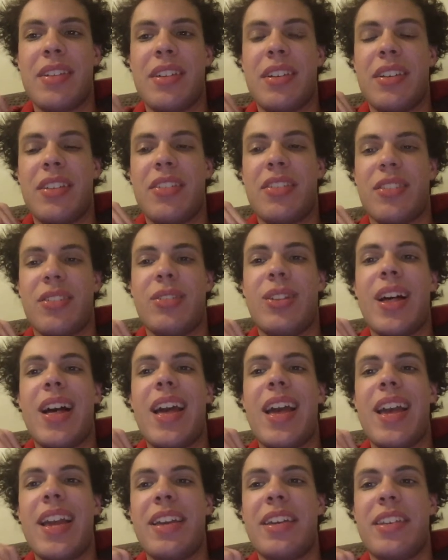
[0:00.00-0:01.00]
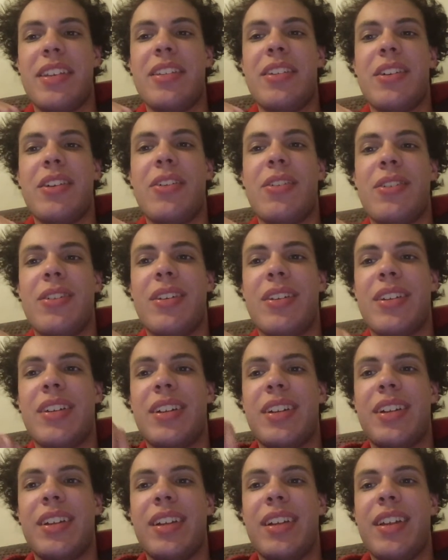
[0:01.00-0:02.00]
So, like, you know,
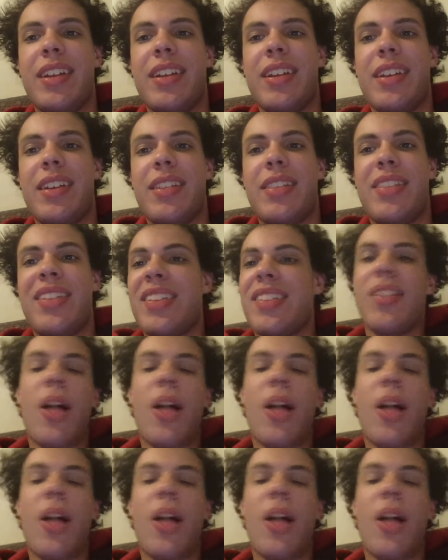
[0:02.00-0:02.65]
this